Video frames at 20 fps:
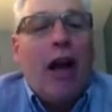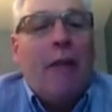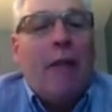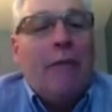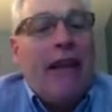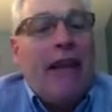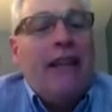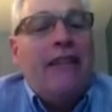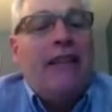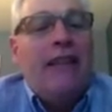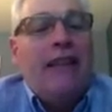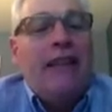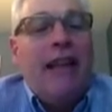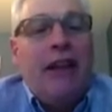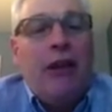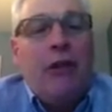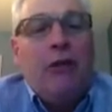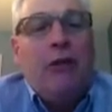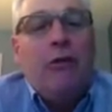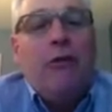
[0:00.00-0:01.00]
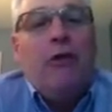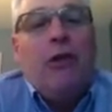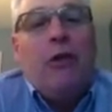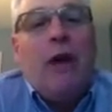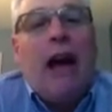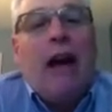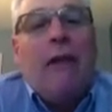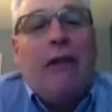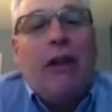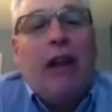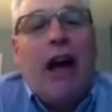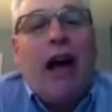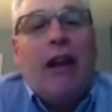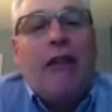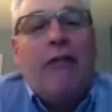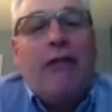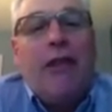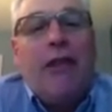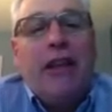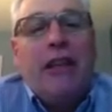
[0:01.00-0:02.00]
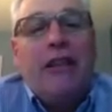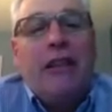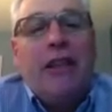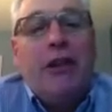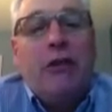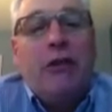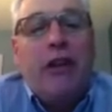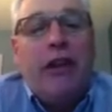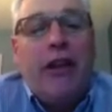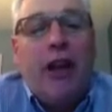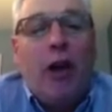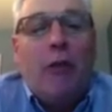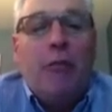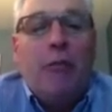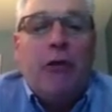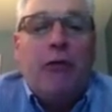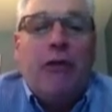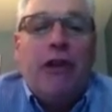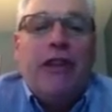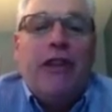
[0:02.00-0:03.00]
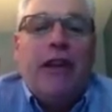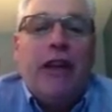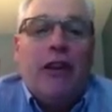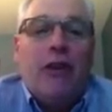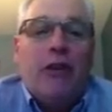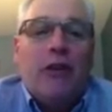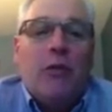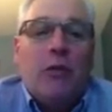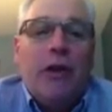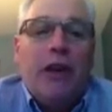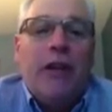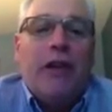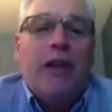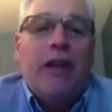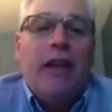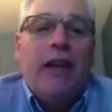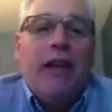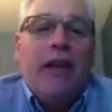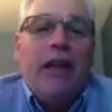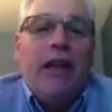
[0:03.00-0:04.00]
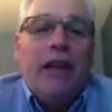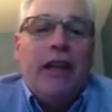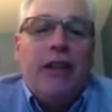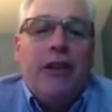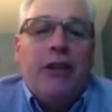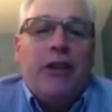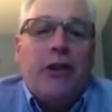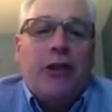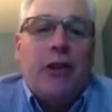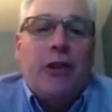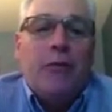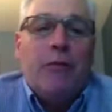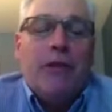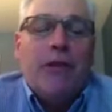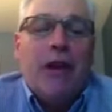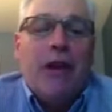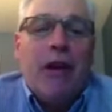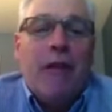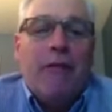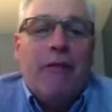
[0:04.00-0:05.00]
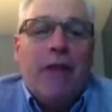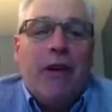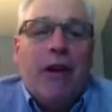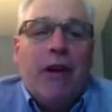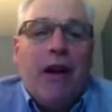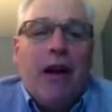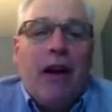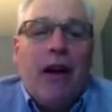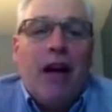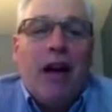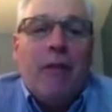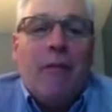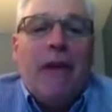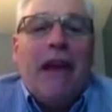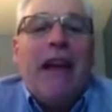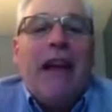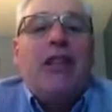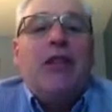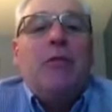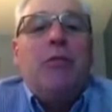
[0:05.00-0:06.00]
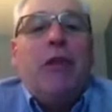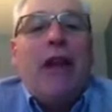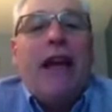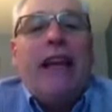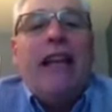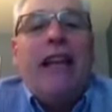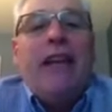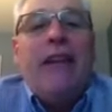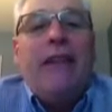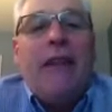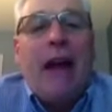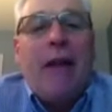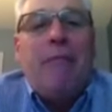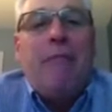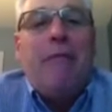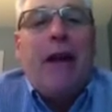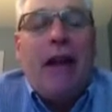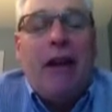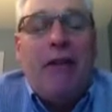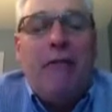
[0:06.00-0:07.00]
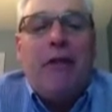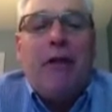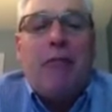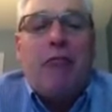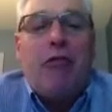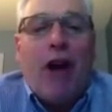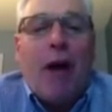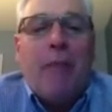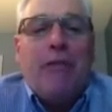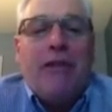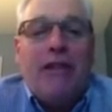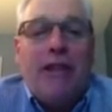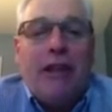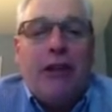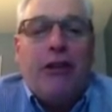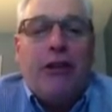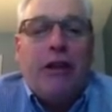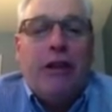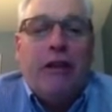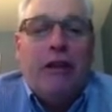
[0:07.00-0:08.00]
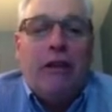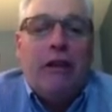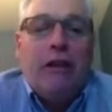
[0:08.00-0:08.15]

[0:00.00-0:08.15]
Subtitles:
I'm guessing that you have a lot of things that you can help your retailers with in terms of explaining that benefit proposition.